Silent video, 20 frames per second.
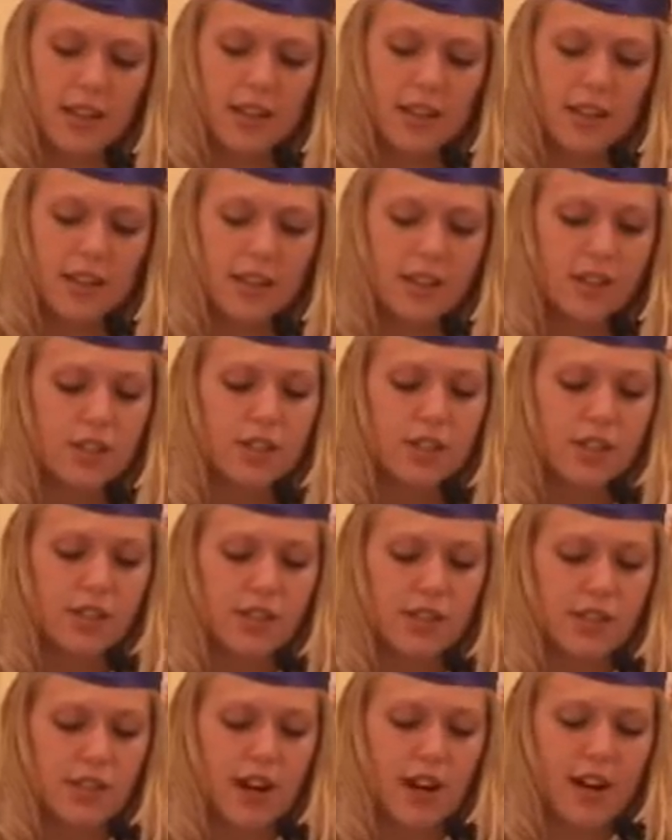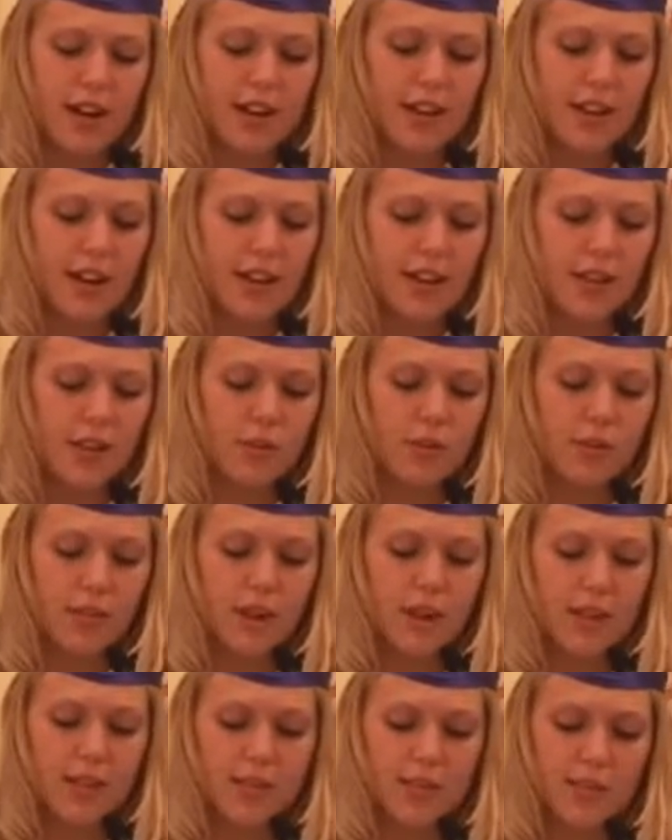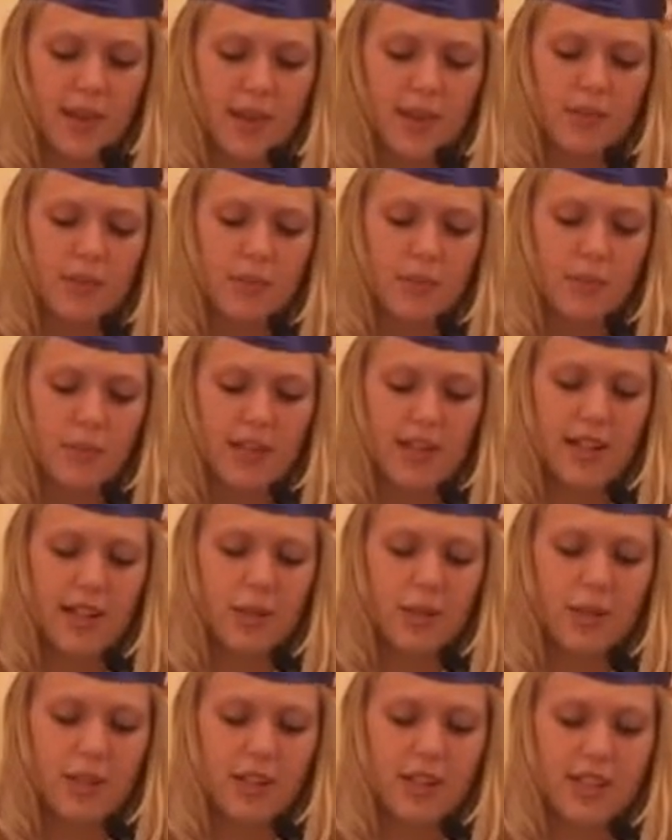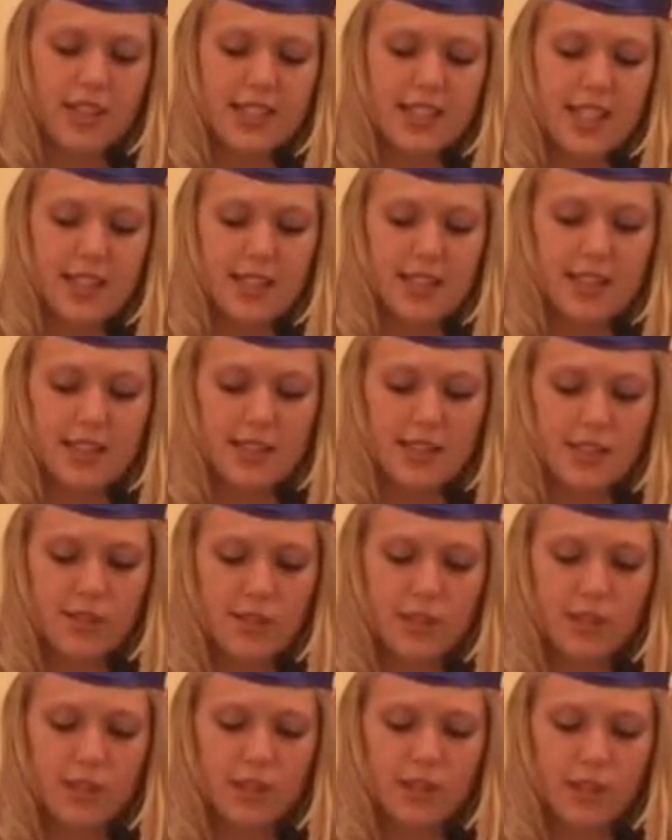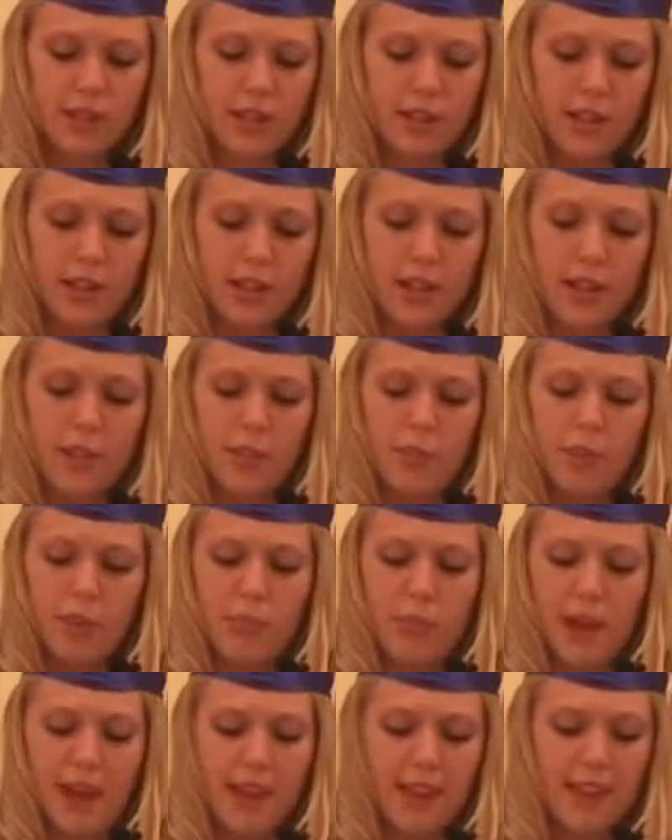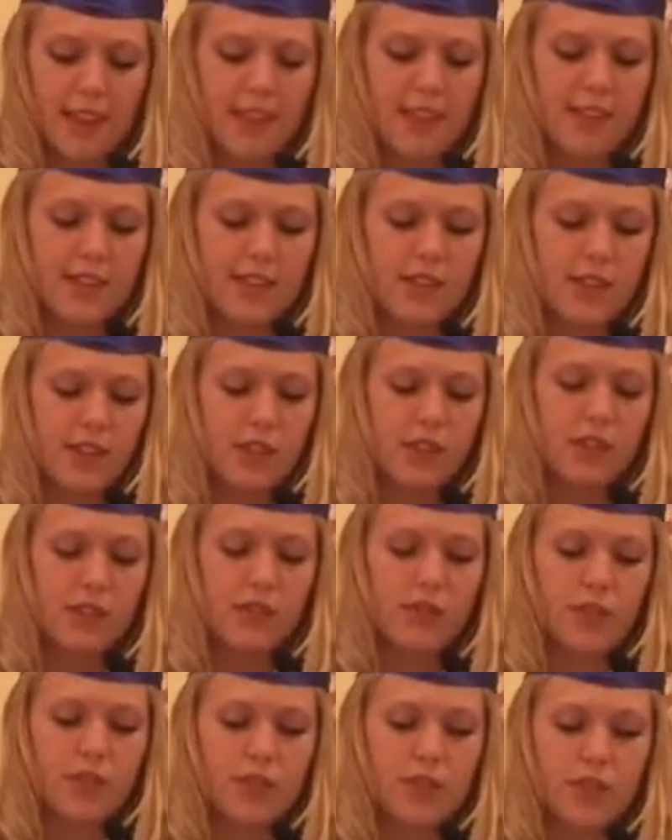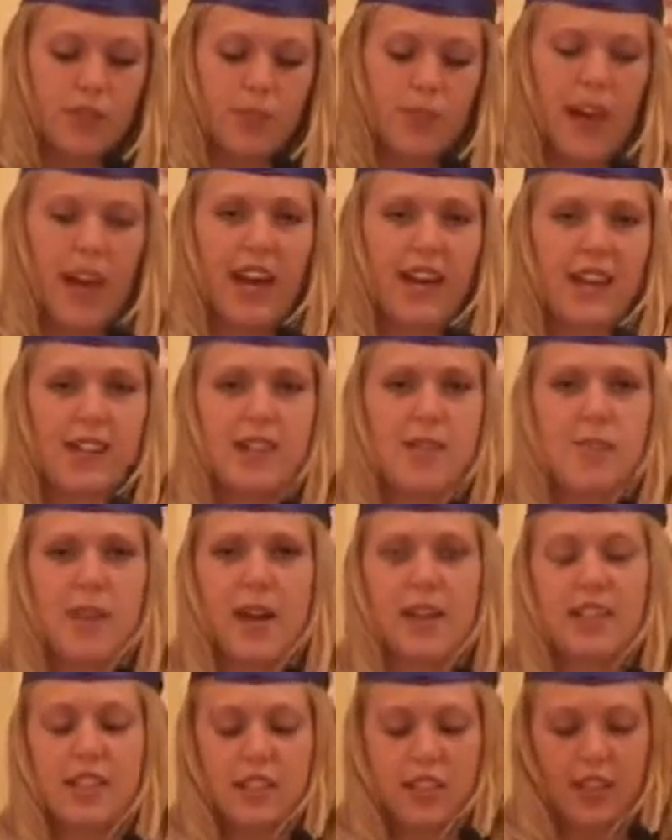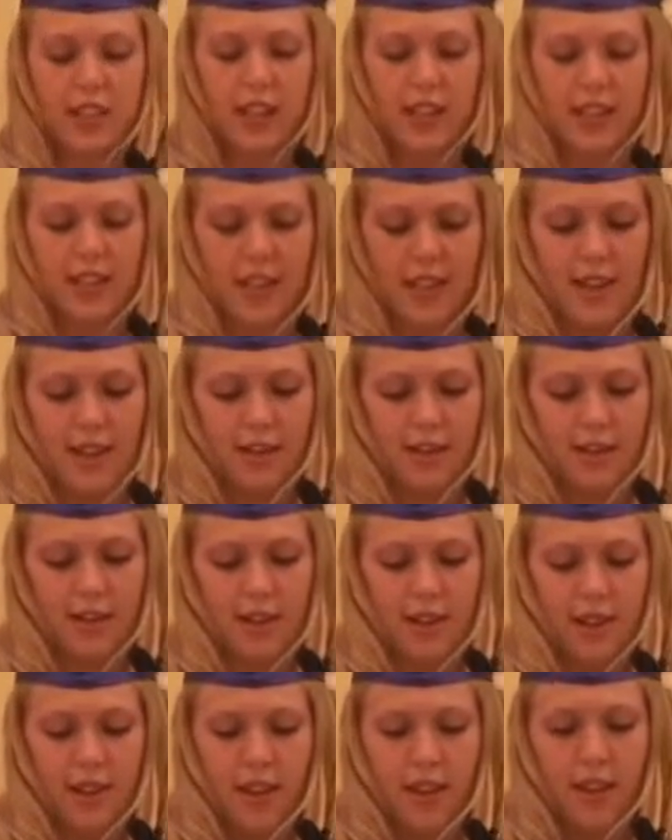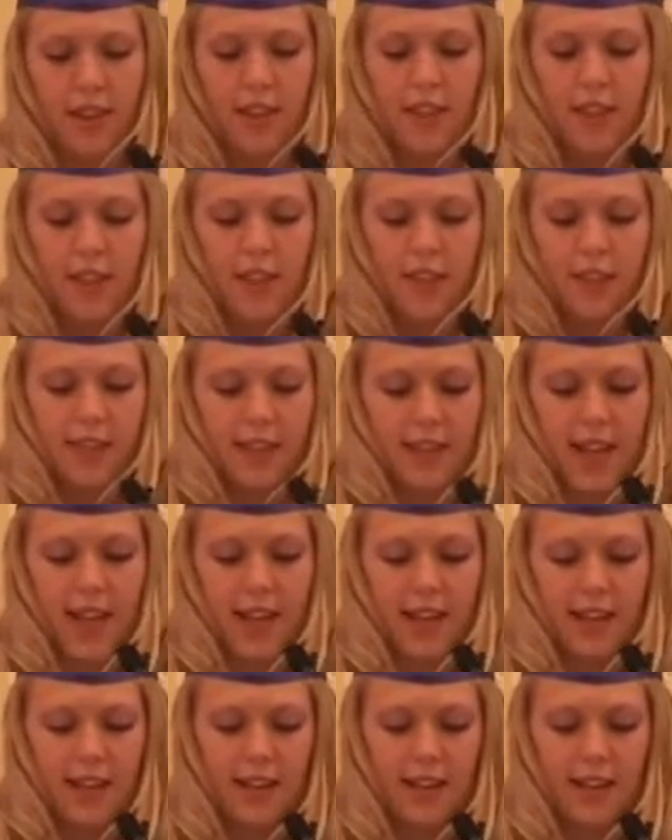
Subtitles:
Year 2 started, and there were not as many from my neighborhood attending the school, but by then the circle of friendship had expanded greatly. That